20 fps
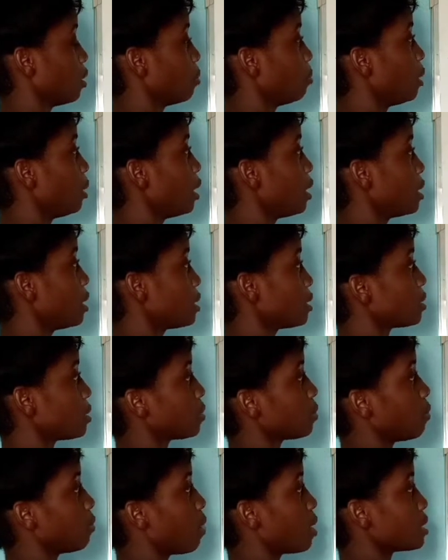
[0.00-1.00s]

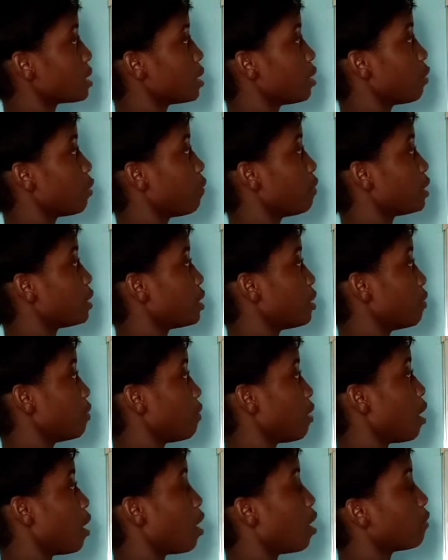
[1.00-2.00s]
plus what's the
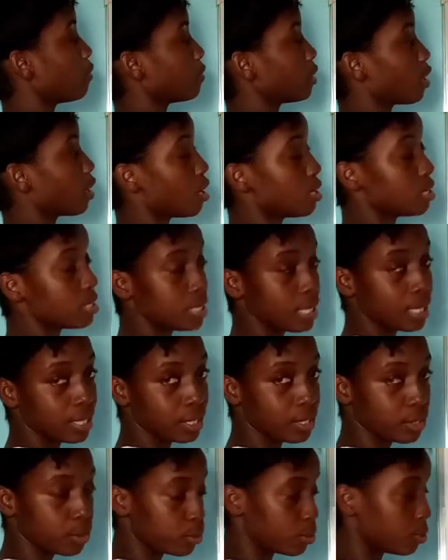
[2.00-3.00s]
derivative of the
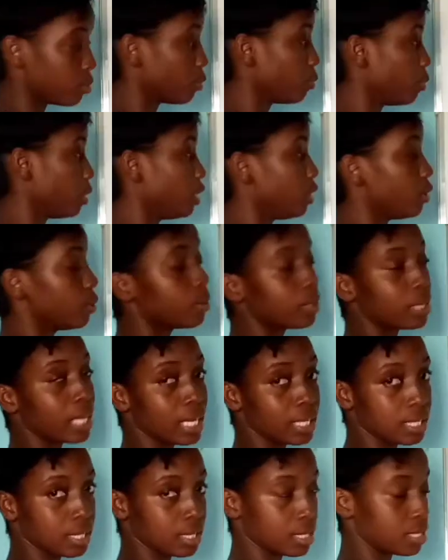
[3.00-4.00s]
constant 2? We know
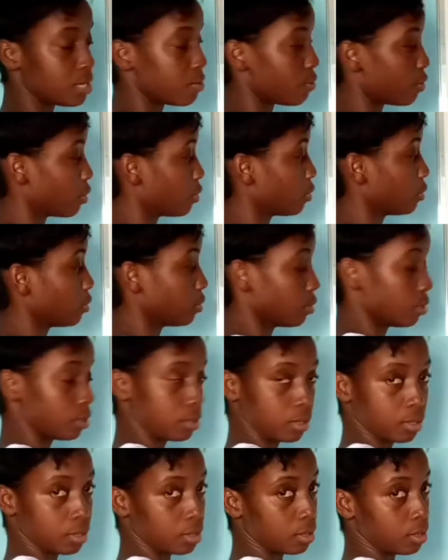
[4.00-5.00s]
that's 0.
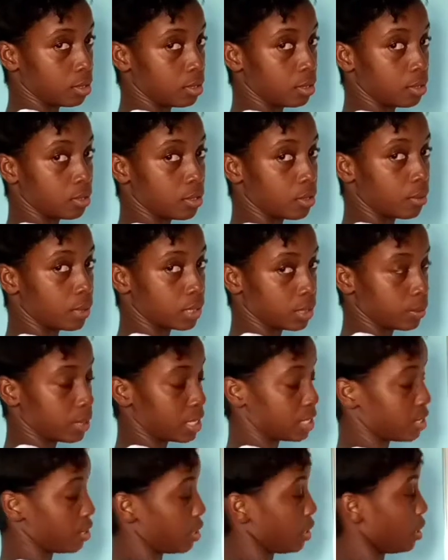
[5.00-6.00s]
You don't want to waste your